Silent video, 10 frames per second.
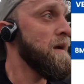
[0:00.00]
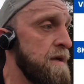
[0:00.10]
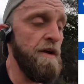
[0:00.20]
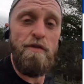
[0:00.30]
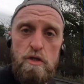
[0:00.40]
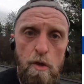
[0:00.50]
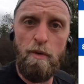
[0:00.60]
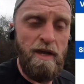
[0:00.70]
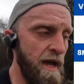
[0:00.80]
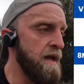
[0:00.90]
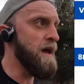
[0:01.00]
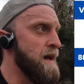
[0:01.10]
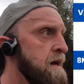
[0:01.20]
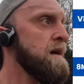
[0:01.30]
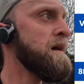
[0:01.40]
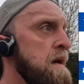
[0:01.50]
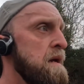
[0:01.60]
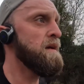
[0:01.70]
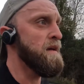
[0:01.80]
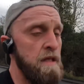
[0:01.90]
Yeah, first couple of K,
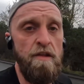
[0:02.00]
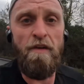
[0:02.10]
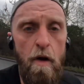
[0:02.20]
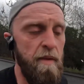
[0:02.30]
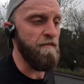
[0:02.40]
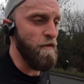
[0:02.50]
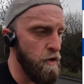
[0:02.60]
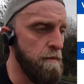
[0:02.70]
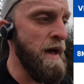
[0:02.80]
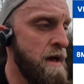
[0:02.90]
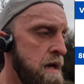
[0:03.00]
they felt a bit firm.